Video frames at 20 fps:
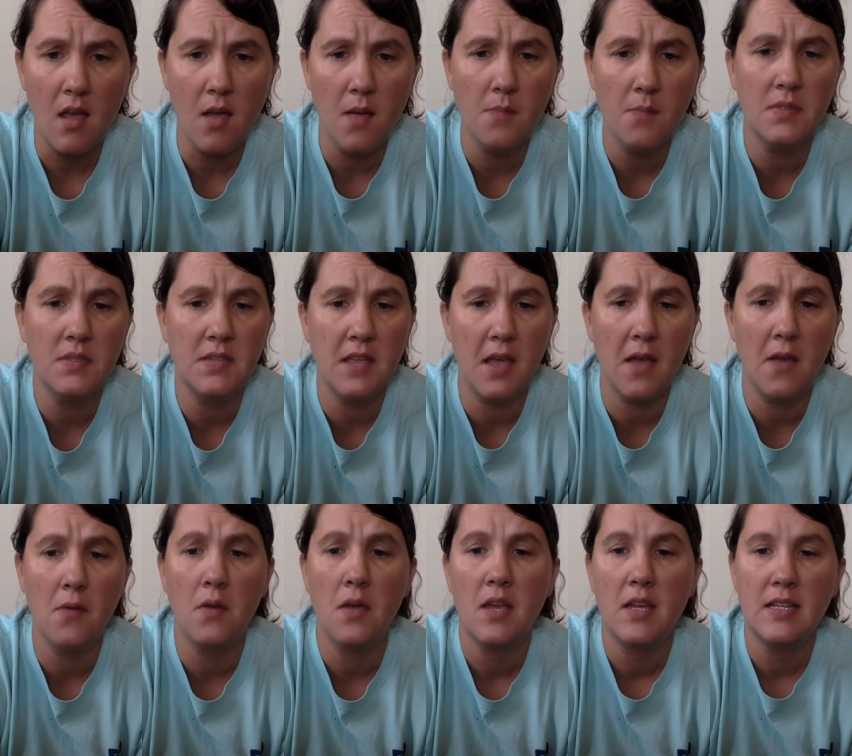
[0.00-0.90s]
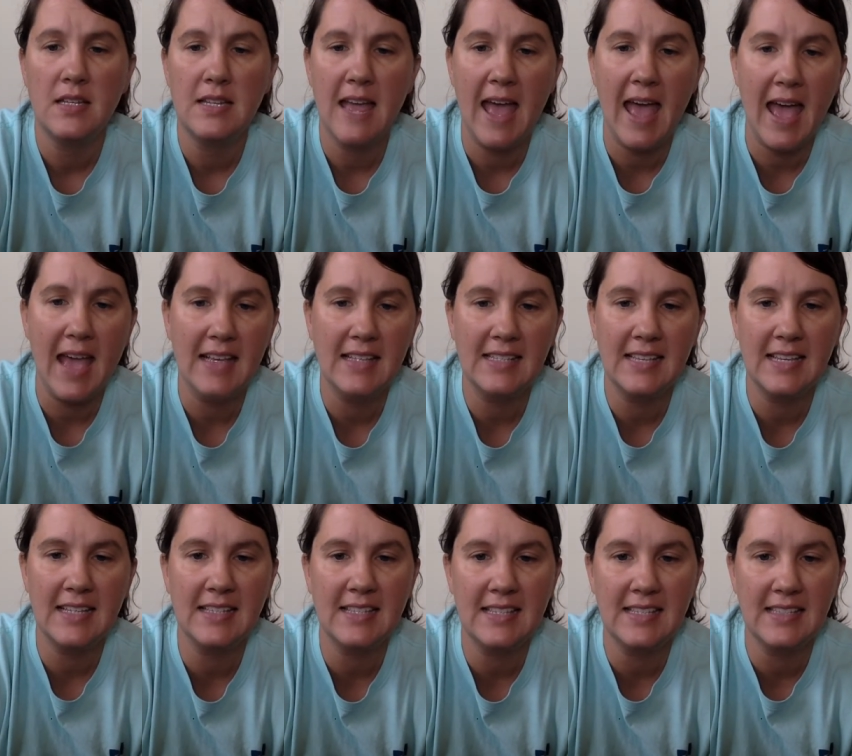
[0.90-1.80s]
So, to
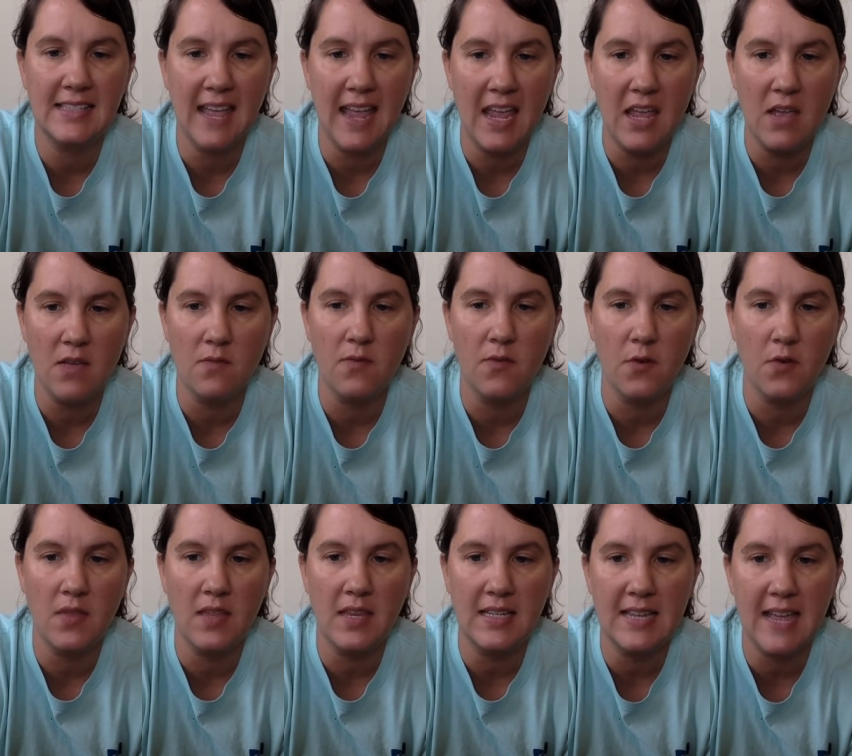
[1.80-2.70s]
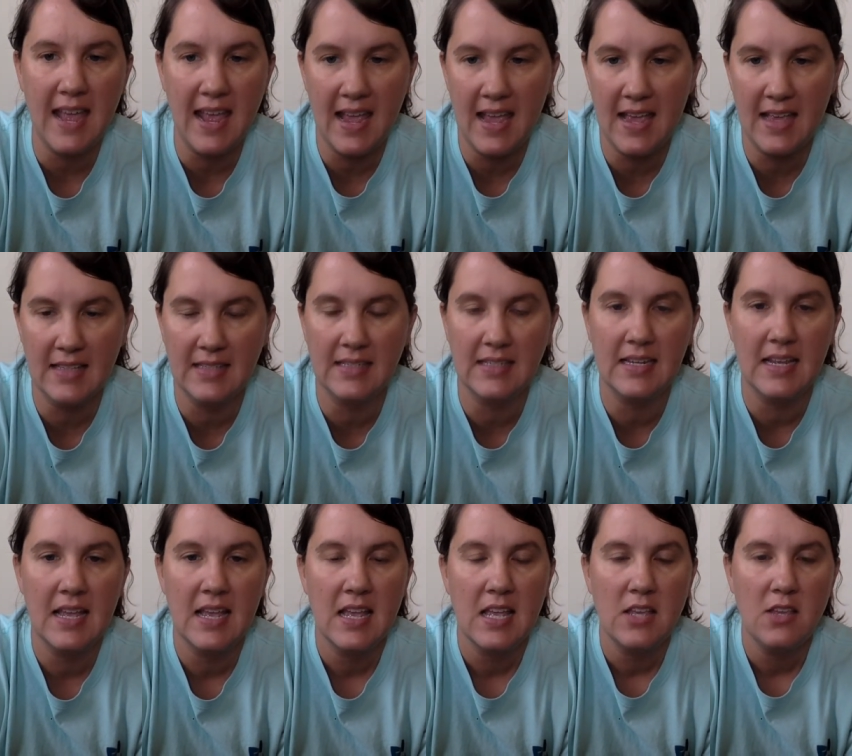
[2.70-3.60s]
access the sound for the test,
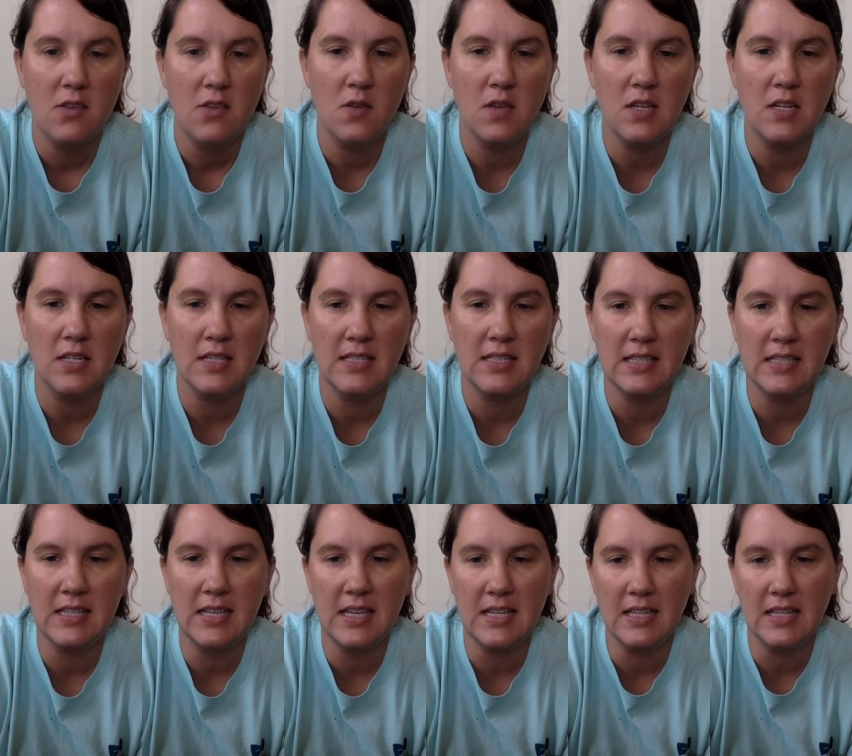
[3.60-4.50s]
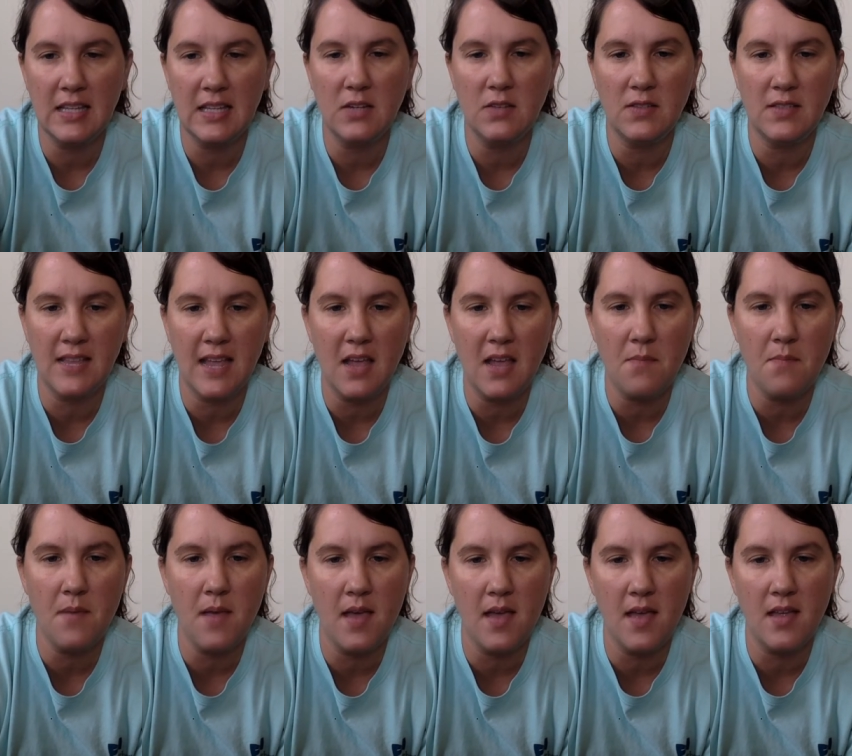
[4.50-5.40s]
you can just click the little sound
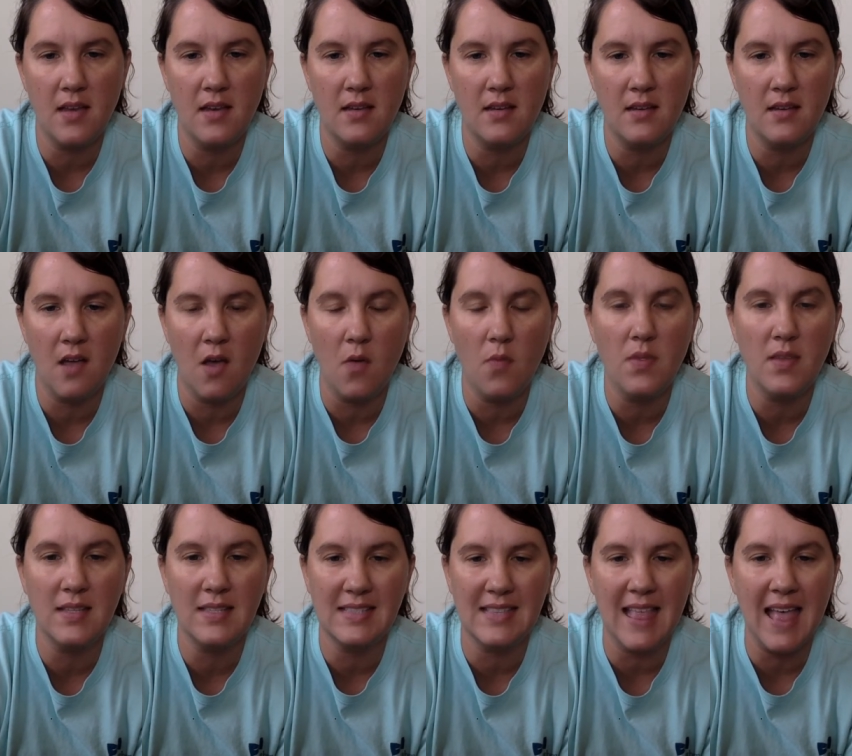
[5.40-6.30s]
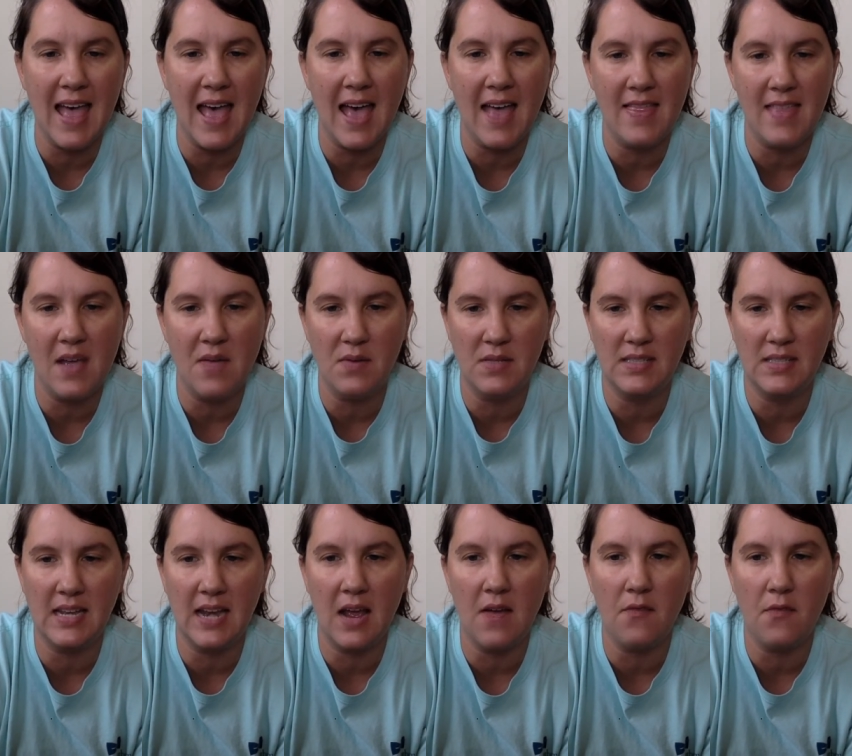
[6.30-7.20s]
button on the slide that was
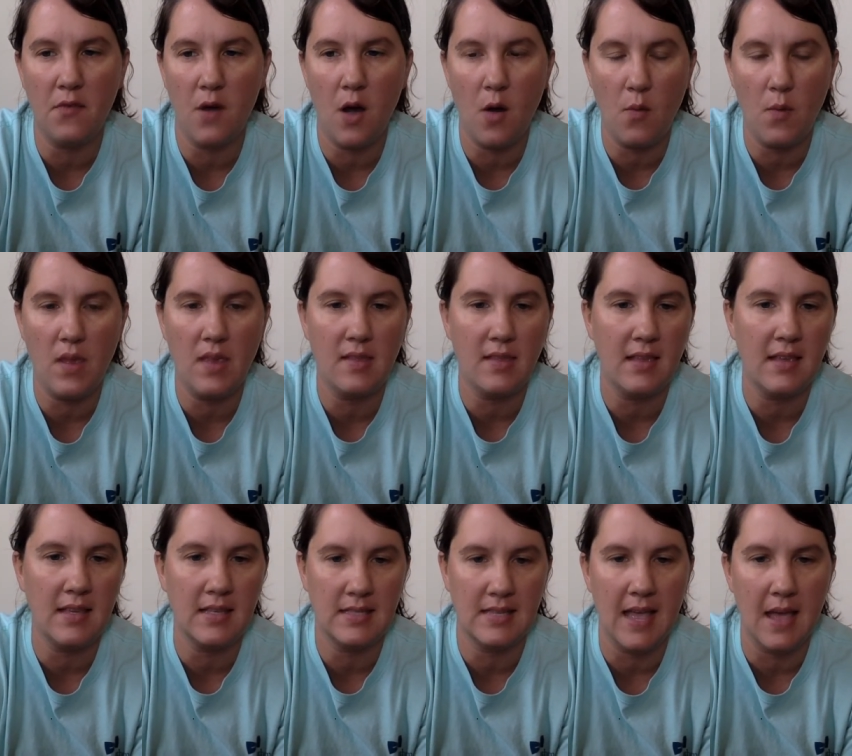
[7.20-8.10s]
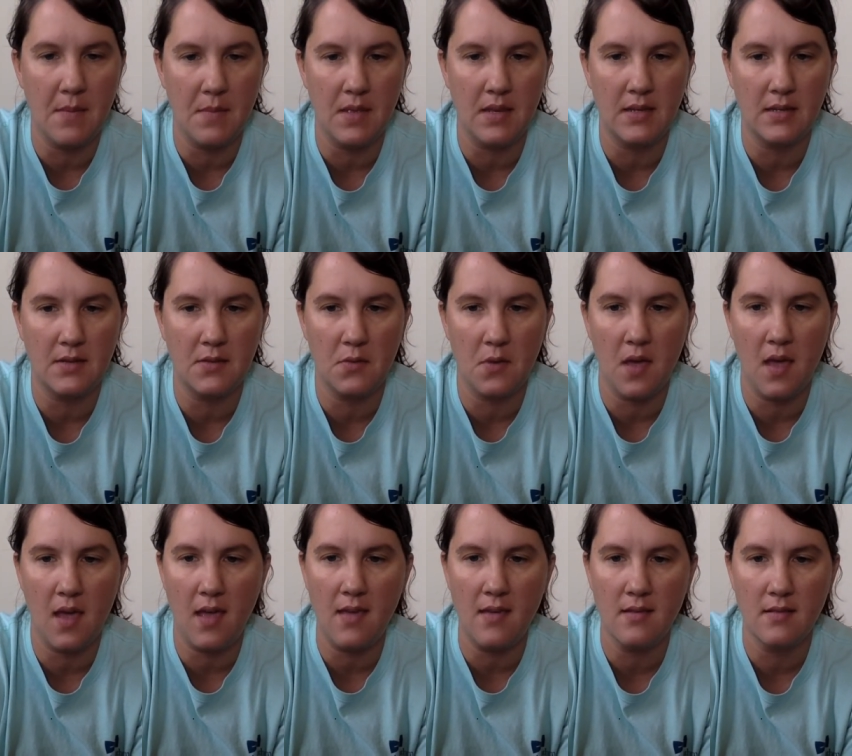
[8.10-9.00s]
sent out for our weekly assignment,
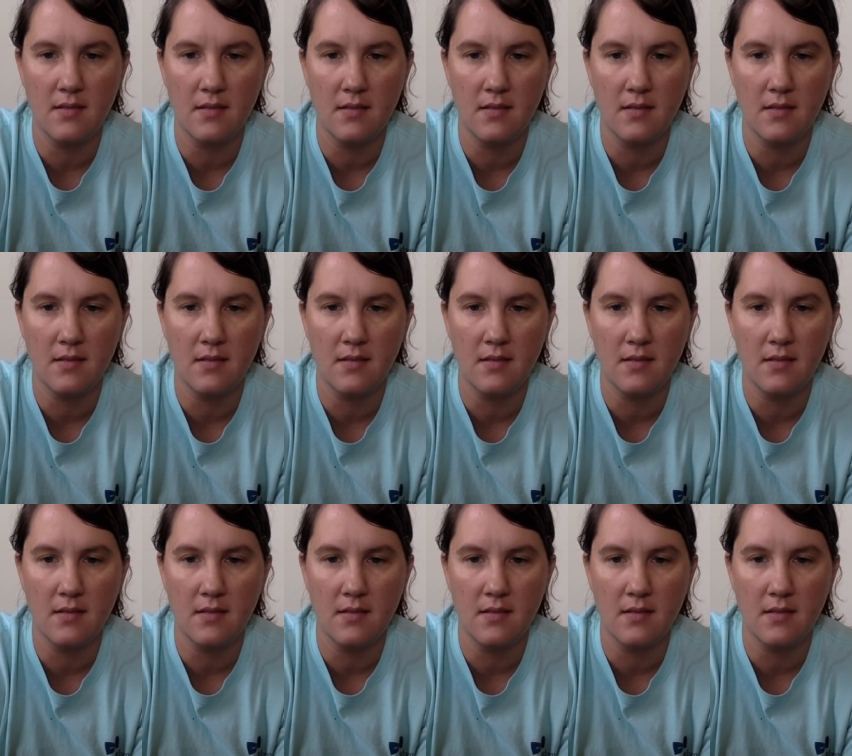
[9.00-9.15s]
okay?